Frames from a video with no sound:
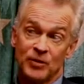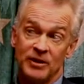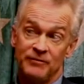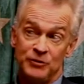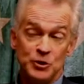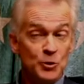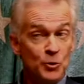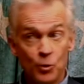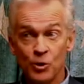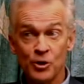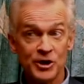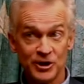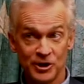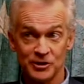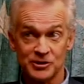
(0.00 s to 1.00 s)
if you
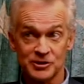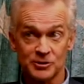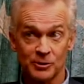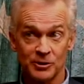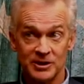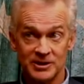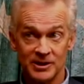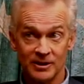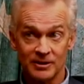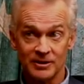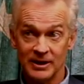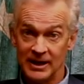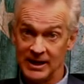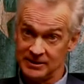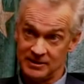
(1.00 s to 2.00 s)
weren't a good storyteller
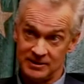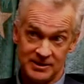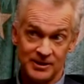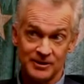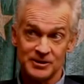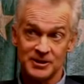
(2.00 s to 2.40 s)
at the dinner